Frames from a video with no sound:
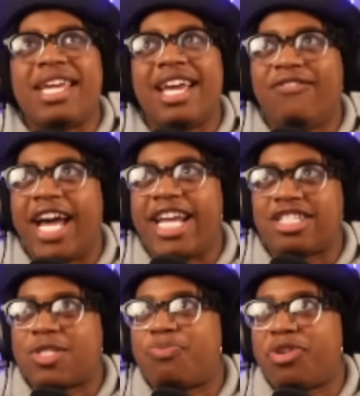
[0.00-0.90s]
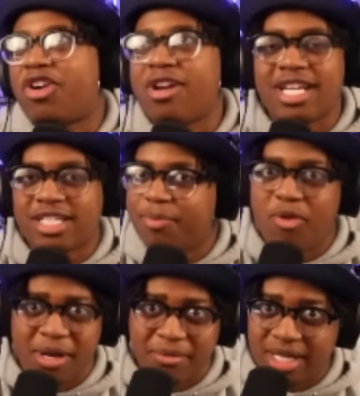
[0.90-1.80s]
of like just pure
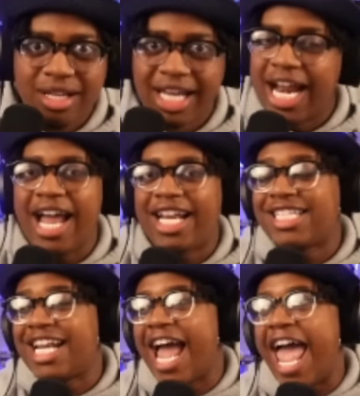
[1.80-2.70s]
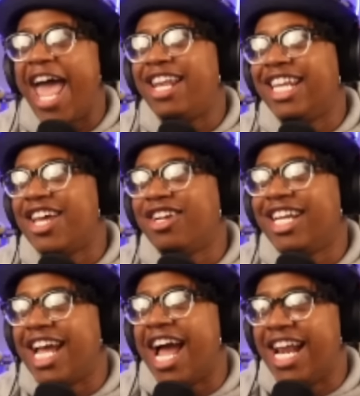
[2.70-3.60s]
disappointment. And I listen. I
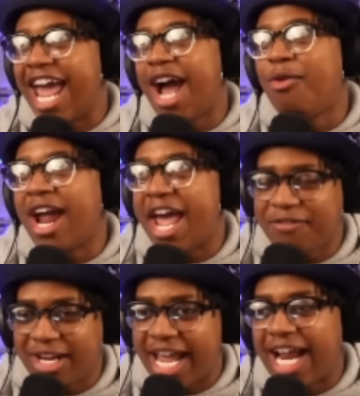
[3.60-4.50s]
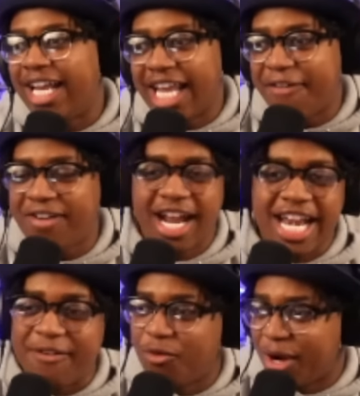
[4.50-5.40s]
literally an hour after that, I left and I
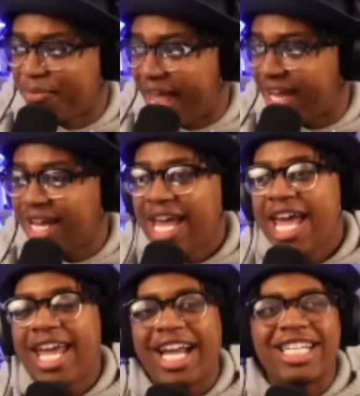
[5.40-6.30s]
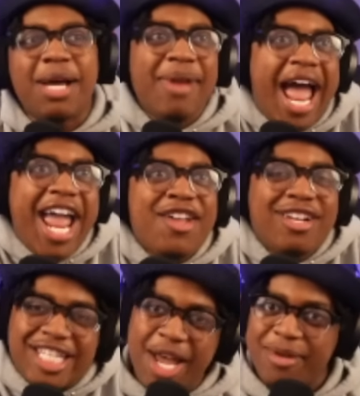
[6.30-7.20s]
never went back because I'm like, how you
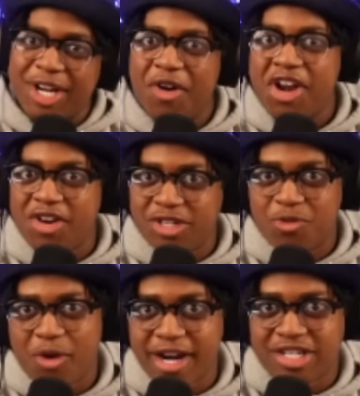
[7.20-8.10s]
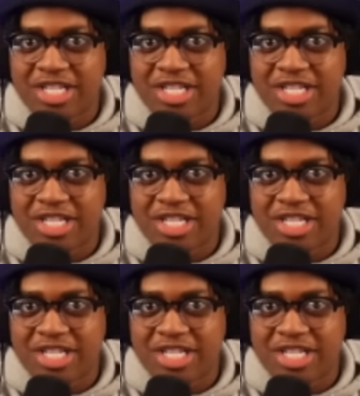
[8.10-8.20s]
gonna tell me to go in there and do some weird